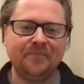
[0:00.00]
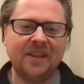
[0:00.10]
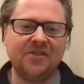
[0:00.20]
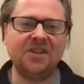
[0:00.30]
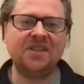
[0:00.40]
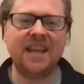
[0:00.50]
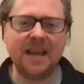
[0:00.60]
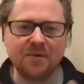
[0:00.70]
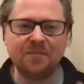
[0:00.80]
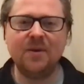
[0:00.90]
it just
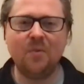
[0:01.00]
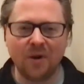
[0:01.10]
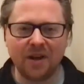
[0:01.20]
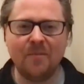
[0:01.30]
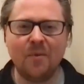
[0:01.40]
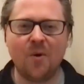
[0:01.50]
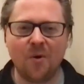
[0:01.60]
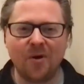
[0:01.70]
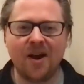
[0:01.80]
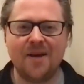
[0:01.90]
keeps me wanting
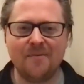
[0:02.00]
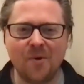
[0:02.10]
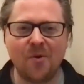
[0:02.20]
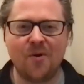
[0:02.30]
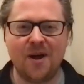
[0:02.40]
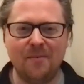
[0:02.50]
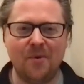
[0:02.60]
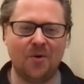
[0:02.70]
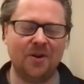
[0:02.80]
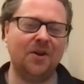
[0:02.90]
more and more and
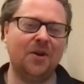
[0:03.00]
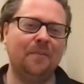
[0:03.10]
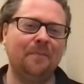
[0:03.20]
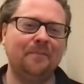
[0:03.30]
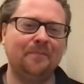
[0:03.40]
more. You know,